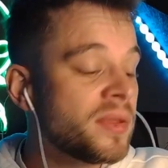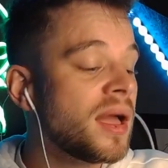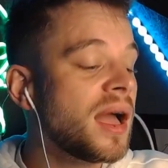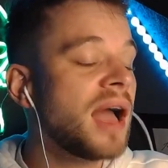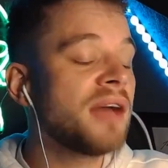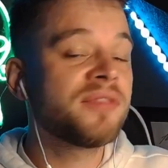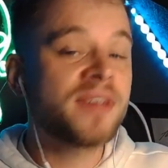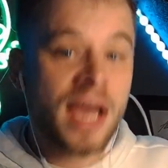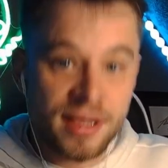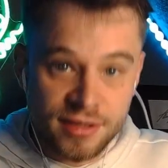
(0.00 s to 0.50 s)

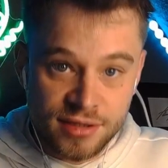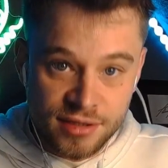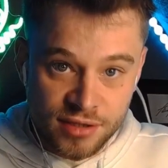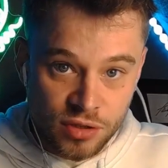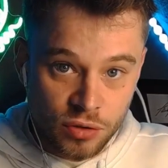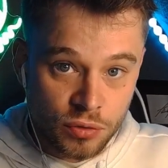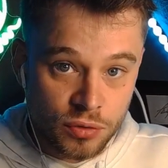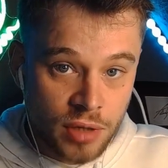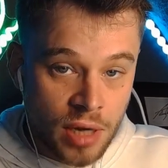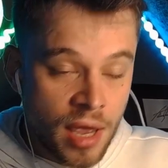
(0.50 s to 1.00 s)
have
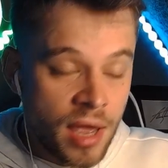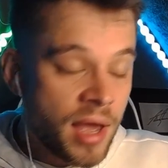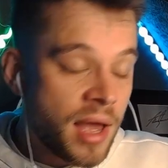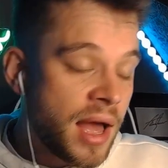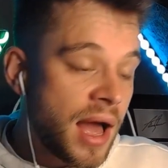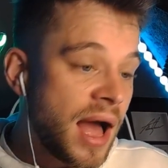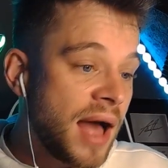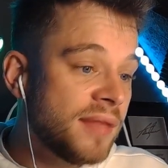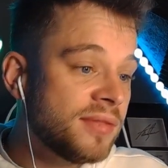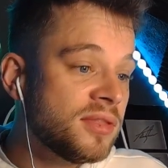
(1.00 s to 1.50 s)
cancelled.
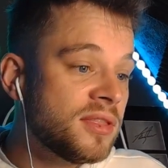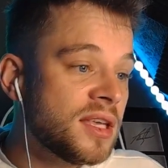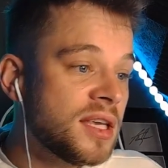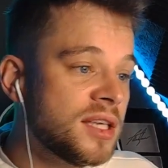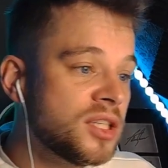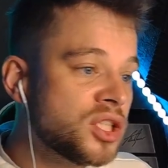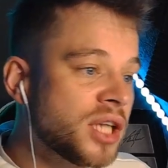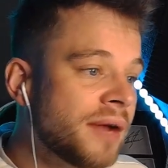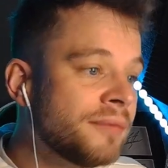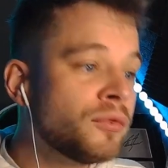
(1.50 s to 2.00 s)
And the
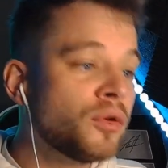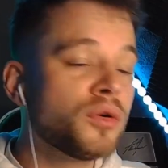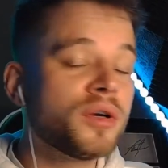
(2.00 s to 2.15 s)
general